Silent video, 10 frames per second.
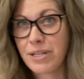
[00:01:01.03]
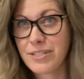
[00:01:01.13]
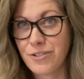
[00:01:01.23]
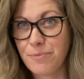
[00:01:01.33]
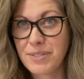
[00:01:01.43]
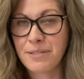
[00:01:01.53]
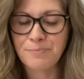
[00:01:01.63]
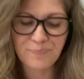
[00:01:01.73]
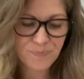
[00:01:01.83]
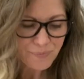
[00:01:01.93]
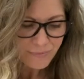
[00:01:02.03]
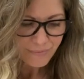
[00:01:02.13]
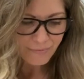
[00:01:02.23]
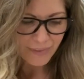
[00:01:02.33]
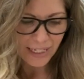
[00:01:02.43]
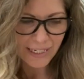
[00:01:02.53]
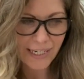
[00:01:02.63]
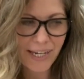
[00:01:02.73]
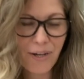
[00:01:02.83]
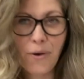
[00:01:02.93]
strips.
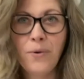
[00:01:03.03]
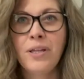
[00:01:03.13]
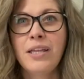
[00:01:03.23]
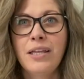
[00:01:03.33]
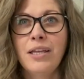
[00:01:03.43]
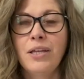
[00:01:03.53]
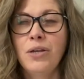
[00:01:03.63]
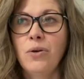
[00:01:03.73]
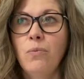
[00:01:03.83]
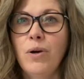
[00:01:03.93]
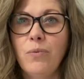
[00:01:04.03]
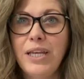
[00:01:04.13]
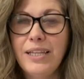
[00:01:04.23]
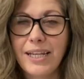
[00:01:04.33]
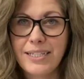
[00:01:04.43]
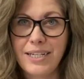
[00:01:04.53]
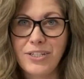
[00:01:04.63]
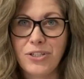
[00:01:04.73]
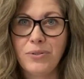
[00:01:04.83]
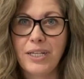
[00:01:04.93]
Now, what we like to
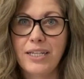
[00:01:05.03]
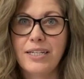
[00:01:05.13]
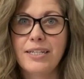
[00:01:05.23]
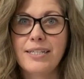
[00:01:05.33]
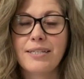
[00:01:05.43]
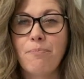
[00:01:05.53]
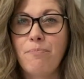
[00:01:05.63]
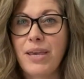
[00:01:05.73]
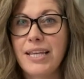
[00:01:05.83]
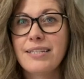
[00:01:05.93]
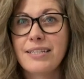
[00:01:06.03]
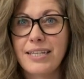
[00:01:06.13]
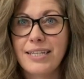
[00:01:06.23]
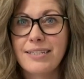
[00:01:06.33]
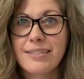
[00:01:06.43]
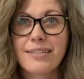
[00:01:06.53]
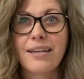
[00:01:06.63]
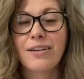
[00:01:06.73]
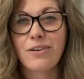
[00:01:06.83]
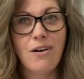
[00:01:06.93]
do is base these
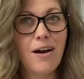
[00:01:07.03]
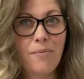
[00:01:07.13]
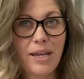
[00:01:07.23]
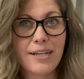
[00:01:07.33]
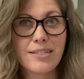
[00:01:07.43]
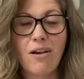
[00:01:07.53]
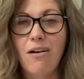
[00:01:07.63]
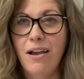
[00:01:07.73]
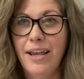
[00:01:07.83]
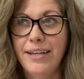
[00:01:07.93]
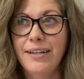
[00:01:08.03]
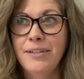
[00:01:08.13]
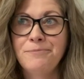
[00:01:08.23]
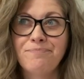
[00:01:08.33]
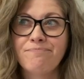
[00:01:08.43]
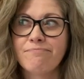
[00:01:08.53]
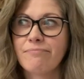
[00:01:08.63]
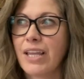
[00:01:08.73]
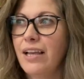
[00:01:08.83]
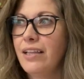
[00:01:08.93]
comics on
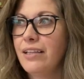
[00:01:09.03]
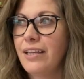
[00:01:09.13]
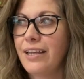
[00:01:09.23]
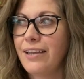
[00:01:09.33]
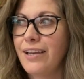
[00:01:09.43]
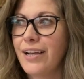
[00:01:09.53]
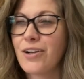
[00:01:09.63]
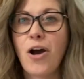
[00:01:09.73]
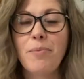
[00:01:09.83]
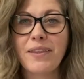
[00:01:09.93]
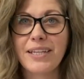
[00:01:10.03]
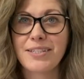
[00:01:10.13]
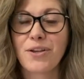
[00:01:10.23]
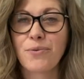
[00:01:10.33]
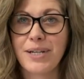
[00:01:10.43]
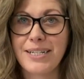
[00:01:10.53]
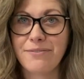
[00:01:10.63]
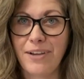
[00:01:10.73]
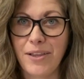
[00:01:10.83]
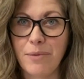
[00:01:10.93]
a comic that's already
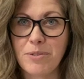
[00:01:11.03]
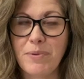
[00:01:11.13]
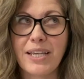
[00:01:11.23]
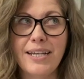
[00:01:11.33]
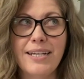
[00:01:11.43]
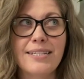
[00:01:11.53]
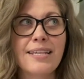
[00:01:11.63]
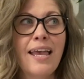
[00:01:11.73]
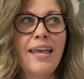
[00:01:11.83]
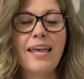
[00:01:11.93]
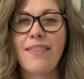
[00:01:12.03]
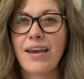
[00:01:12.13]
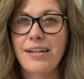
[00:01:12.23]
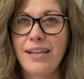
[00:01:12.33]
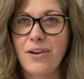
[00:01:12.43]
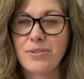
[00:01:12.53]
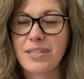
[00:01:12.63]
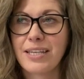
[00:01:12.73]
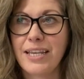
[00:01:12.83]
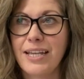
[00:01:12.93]
developed, because that allows
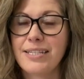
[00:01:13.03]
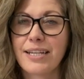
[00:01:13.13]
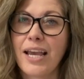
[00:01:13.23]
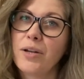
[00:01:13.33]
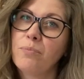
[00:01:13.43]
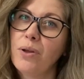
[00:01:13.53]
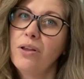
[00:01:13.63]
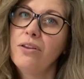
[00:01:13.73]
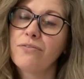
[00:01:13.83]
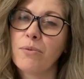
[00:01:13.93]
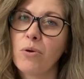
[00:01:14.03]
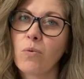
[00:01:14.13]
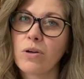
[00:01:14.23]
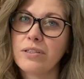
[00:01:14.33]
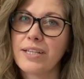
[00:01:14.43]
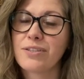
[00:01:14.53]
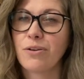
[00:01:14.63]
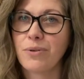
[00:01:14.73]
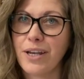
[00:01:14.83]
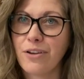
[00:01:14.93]
the kids to kind of pull from a world that's
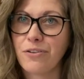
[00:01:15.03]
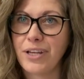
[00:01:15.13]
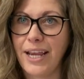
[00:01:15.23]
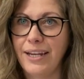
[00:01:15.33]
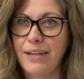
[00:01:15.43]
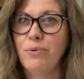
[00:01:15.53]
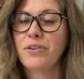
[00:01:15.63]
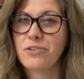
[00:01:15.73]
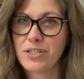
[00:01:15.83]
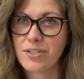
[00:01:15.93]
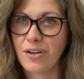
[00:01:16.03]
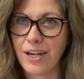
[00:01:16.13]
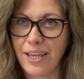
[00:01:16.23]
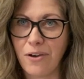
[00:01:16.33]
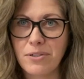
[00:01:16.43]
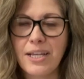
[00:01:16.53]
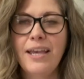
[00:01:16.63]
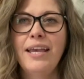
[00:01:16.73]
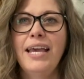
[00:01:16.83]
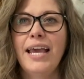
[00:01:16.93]
already created when they're just starting out.
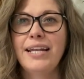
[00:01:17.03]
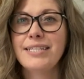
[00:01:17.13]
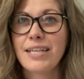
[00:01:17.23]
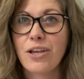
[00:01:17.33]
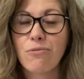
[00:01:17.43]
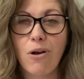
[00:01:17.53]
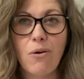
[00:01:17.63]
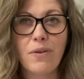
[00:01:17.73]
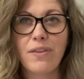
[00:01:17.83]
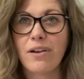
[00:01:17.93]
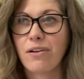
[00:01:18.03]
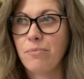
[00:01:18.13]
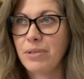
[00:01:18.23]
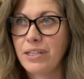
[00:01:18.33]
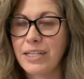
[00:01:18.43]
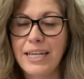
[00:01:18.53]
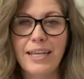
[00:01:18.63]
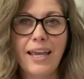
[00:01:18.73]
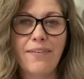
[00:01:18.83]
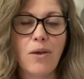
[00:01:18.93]
And as they grow in their
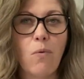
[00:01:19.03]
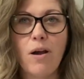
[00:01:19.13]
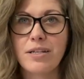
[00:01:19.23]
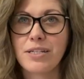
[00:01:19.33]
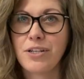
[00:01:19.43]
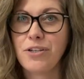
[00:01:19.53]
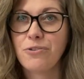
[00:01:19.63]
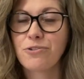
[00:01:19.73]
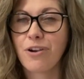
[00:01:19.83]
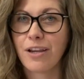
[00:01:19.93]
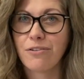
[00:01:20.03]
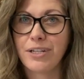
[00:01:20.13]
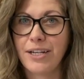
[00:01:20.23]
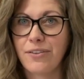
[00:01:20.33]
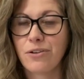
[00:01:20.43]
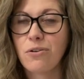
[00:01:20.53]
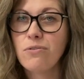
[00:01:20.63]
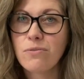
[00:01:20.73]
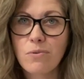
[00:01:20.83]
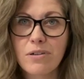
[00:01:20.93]
ability and they want to try creating their
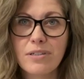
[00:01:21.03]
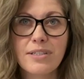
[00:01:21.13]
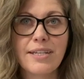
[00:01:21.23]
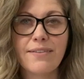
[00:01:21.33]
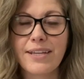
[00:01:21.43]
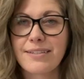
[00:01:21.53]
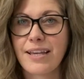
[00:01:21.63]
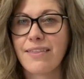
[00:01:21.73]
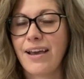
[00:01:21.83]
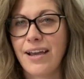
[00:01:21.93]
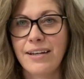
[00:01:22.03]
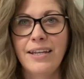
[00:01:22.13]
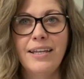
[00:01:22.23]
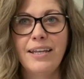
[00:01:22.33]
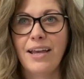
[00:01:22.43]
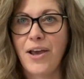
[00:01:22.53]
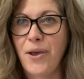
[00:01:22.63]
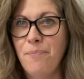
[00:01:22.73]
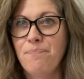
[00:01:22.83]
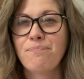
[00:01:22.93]
own worlds and things like that,
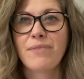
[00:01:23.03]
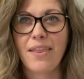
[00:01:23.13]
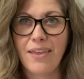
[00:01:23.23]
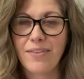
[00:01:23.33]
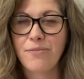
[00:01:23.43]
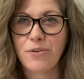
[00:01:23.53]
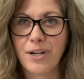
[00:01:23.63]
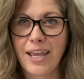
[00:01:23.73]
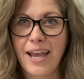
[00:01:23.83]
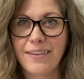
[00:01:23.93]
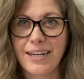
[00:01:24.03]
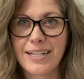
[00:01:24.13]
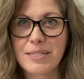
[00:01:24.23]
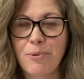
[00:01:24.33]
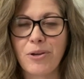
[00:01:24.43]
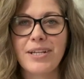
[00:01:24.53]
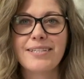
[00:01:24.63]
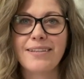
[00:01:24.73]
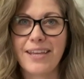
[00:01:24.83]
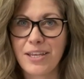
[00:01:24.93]
then they've already had that
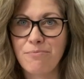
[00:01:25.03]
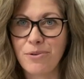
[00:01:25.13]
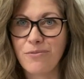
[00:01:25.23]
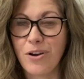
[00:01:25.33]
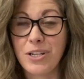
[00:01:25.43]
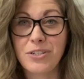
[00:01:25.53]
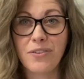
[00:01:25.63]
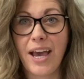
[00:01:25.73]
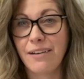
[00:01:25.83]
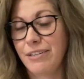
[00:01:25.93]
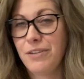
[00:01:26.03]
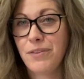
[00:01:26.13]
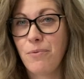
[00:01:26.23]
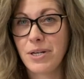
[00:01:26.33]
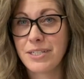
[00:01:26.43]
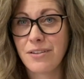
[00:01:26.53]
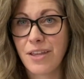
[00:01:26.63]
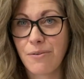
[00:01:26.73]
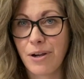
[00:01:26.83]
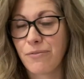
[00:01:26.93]
experience and they can move on and do that. And if they want to do
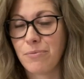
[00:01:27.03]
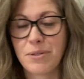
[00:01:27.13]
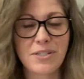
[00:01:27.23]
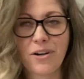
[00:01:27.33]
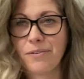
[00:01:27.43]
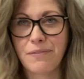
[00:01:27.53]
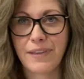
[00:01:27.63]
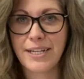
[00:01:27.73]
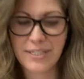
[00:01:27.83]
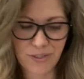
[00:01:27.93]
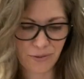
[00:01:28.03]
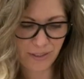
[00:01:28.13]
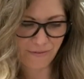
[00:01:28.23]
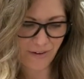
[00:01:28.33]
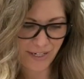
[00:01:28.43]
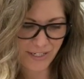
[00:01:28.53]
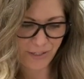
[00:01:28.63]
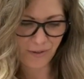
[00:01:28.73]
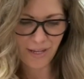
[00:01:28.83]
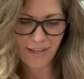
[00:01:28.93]
that right from the start, that's totally fine
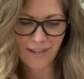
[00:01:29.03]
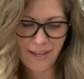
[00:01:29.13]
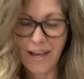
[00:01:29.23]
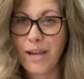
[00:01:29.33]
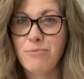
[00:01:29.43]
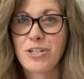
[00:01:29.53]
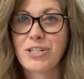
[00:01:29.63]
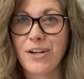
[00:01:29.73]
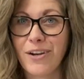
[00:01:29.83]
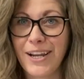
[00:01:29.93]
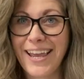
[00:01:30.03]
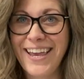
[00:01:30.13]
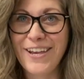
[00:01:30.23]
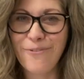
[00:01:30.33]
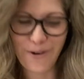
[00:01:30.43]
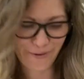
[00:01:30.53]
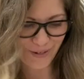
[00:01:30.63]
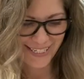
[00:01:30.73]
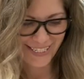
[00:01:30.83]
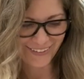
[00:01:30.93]
too. I'm just sharing what
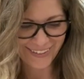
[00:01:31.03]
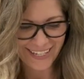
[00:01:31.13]
we do.